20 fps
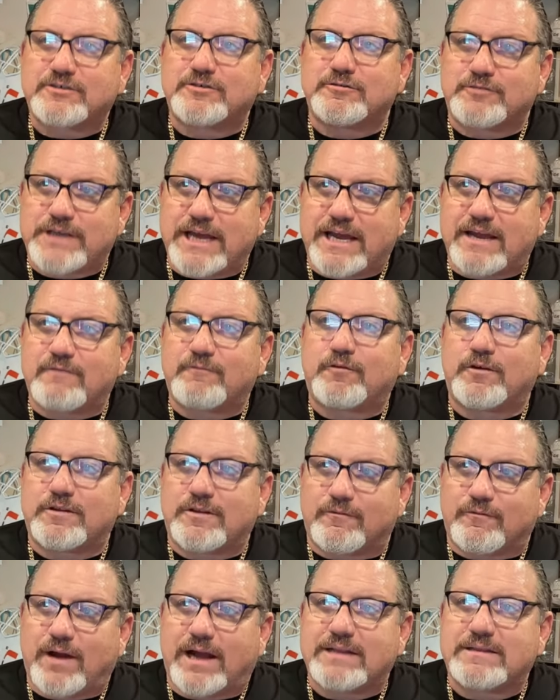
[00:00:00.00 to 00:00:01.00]
Surtain for
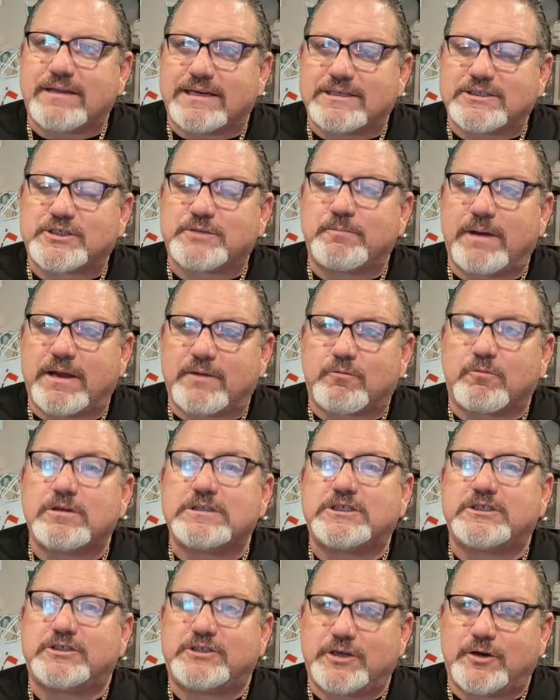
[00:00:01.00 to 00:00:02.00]
DeVonta Smith.
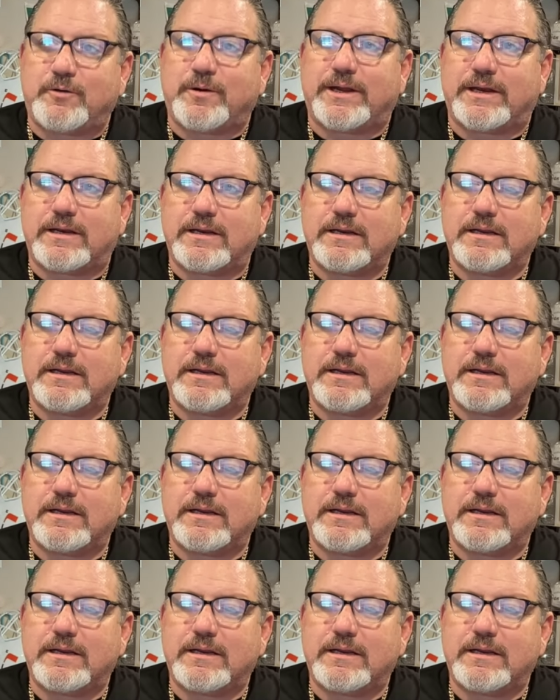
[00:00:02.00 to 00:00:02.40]
Would you do it?